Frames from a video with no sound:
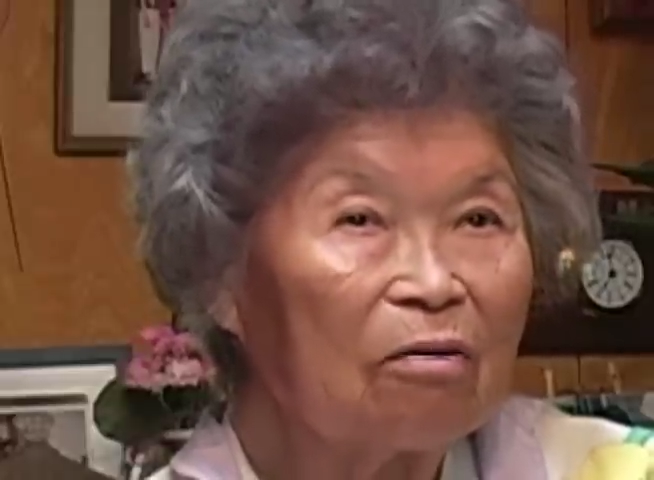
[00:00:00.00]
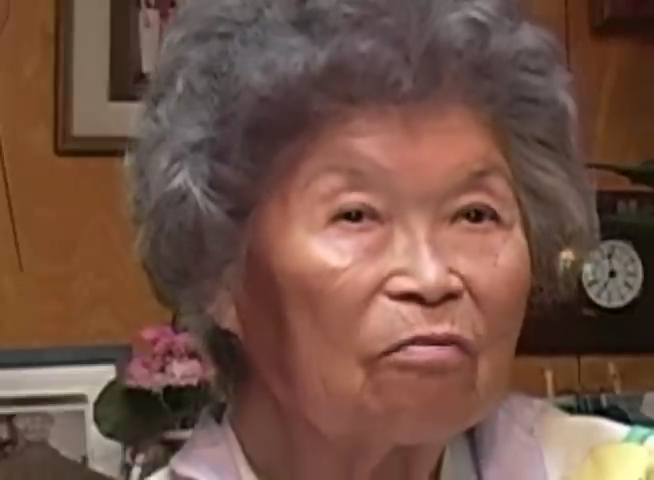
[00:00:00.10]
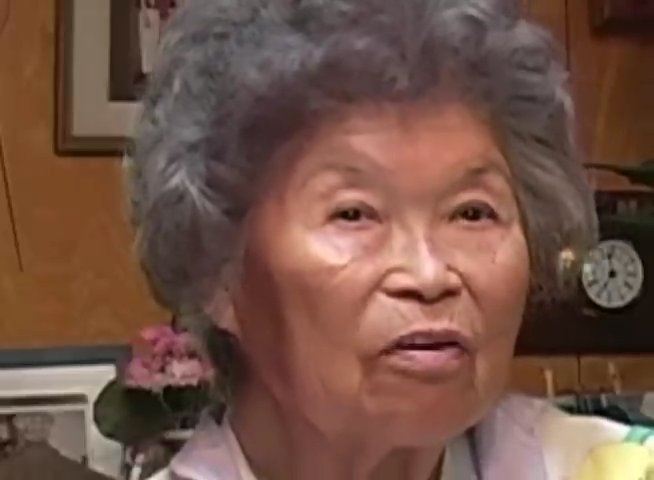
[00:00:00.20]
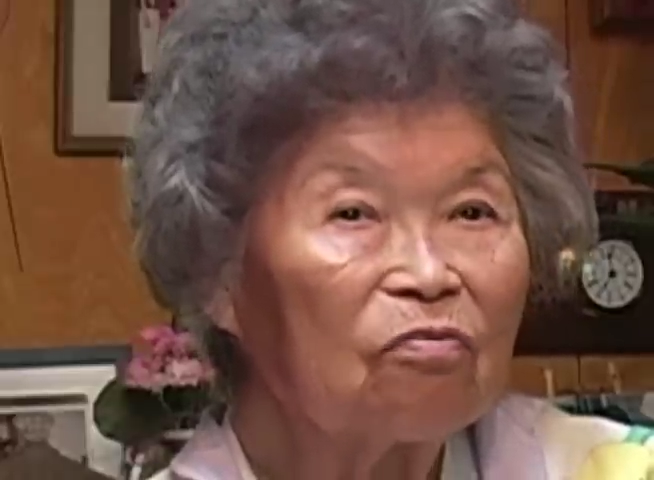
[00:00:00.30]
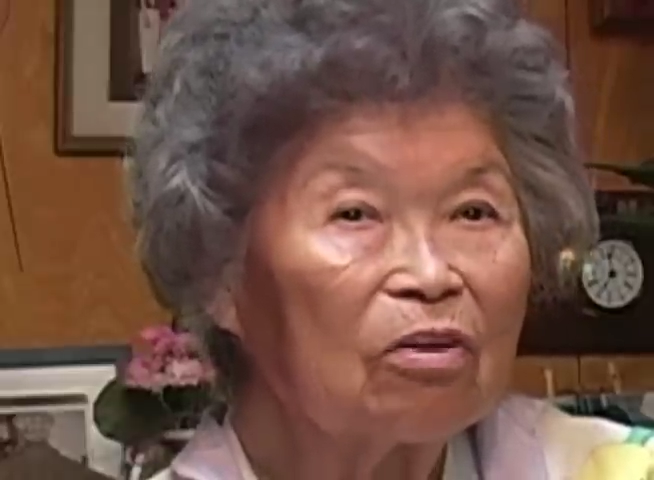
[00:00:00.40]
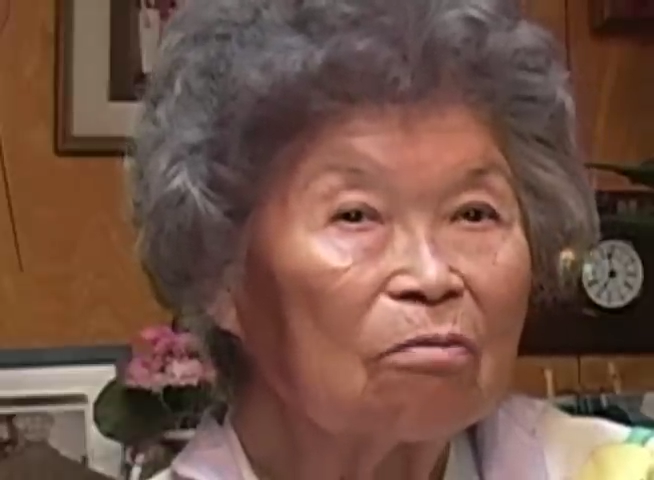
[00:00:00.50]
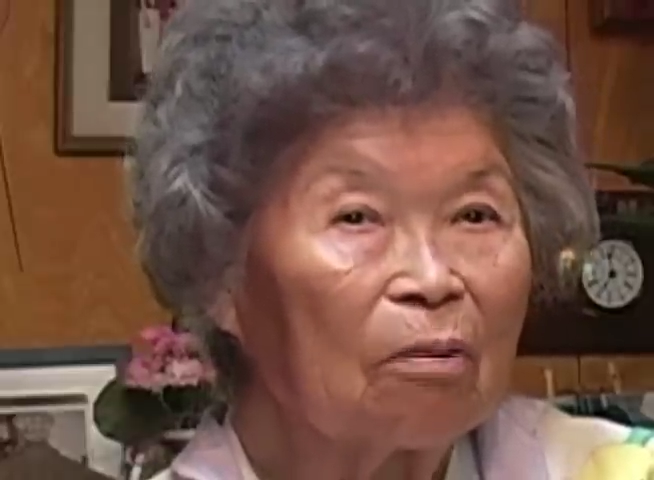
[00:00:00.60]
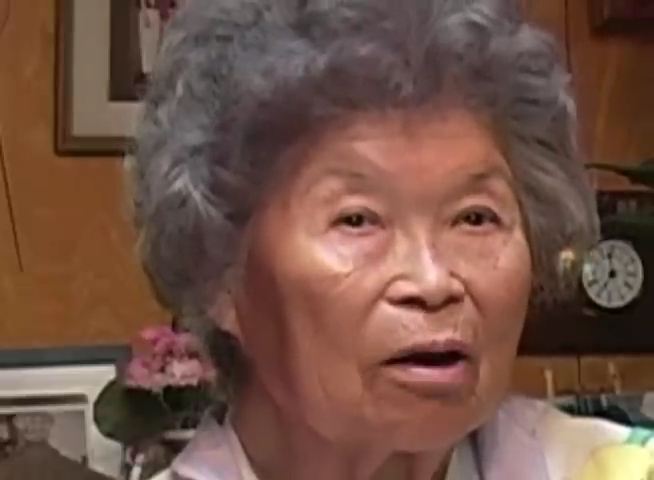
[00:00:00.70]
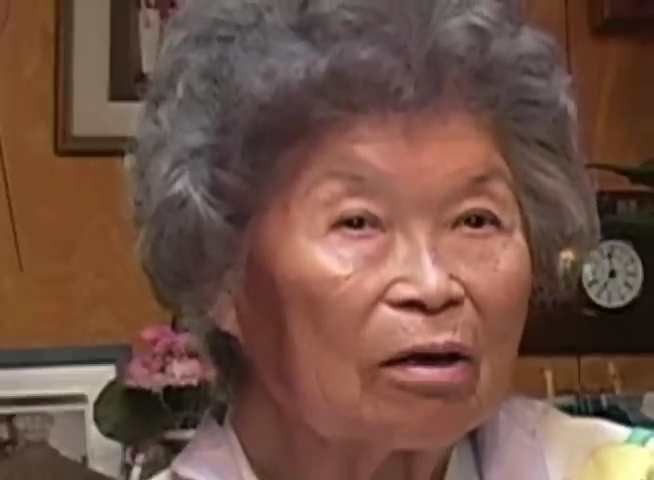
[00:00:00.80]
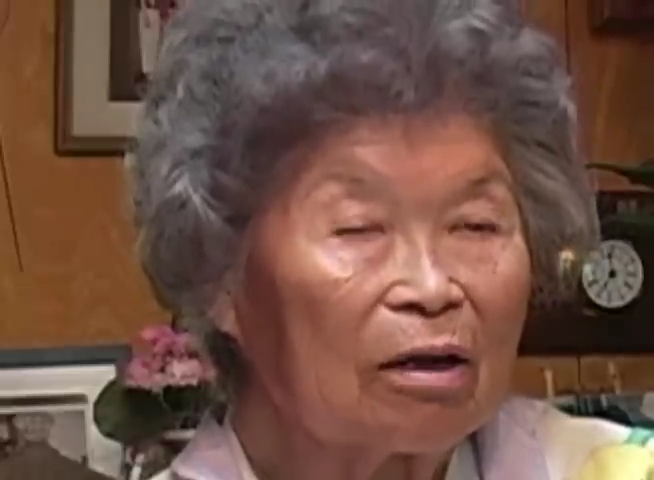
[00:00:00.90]
5th and
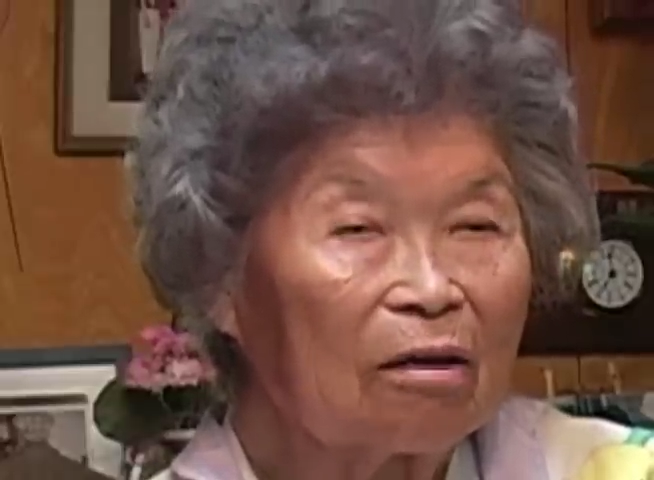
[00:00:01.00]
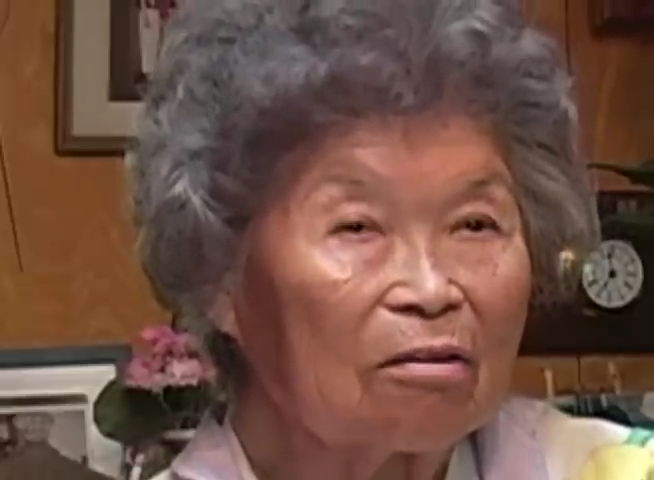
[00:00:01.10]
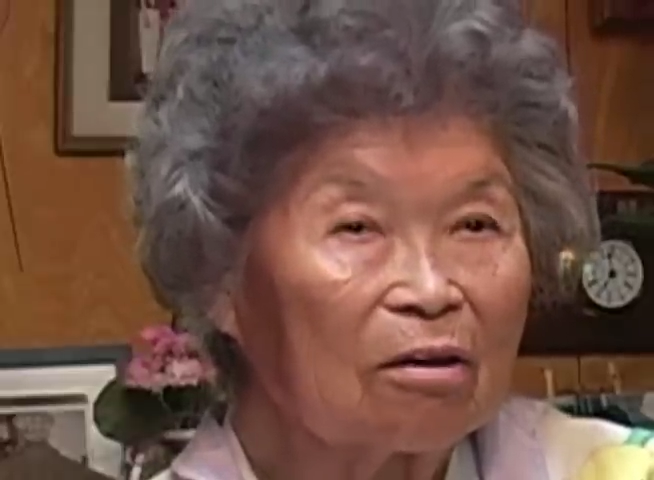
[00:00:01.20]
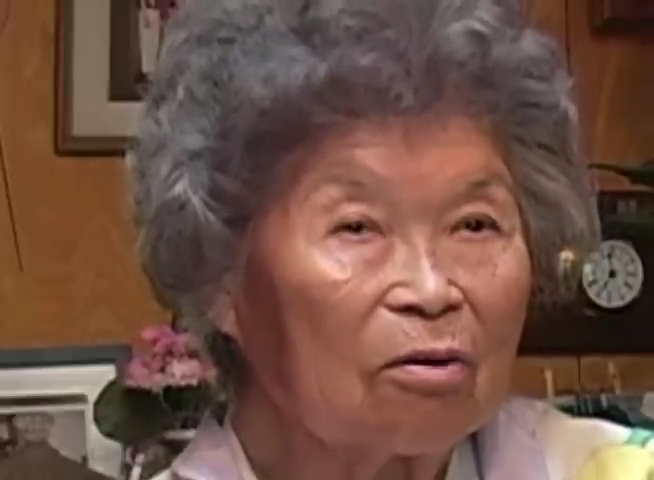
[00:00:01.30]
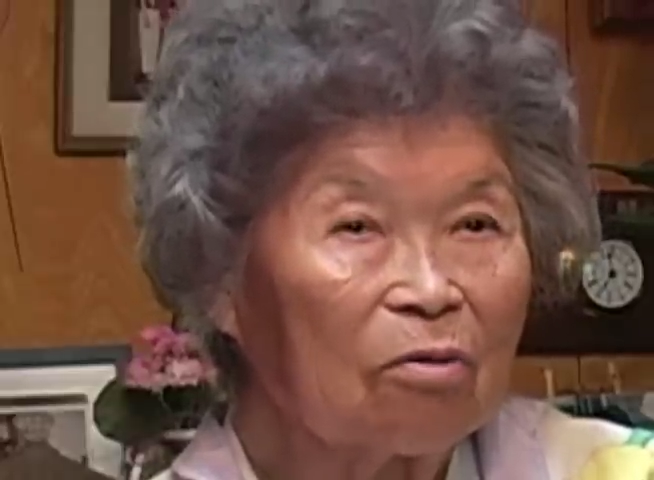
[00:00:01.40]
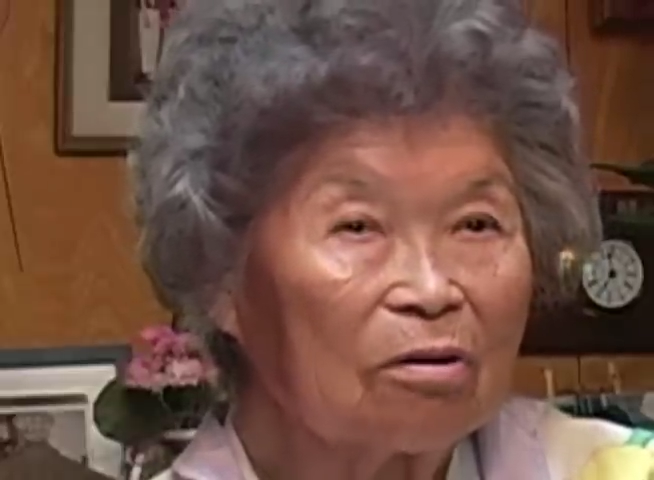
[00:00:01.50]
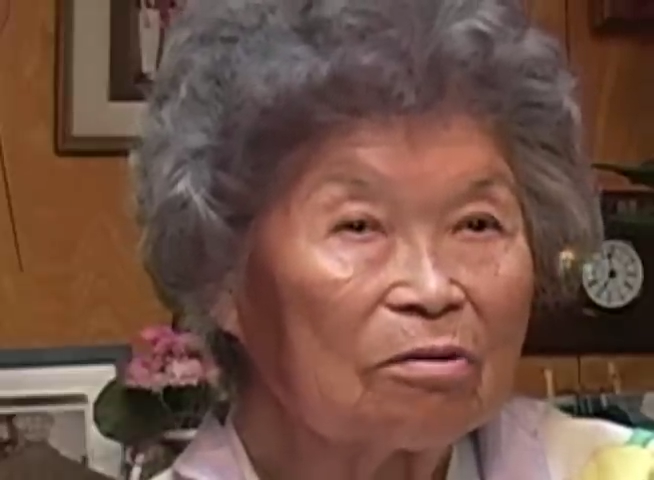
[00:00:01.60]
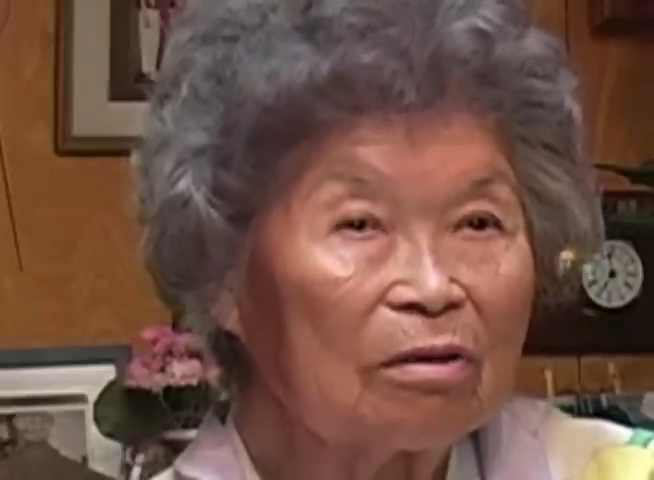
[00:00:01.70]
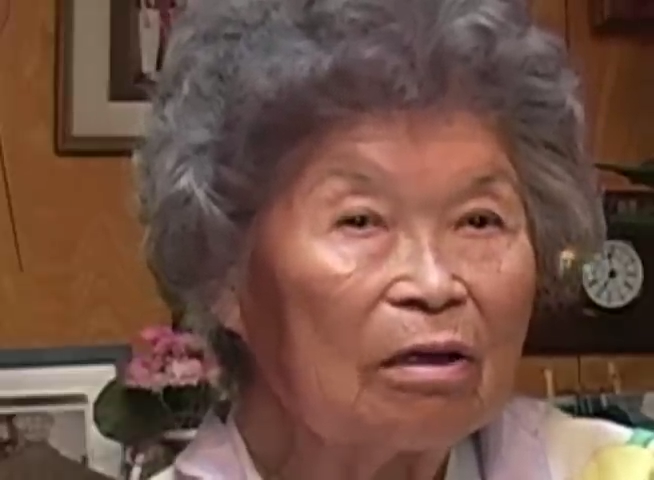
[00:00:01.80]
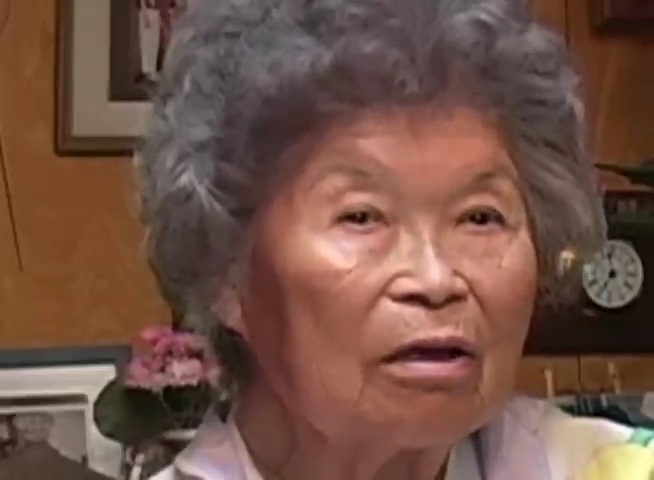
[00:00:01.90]
Market, I think it was.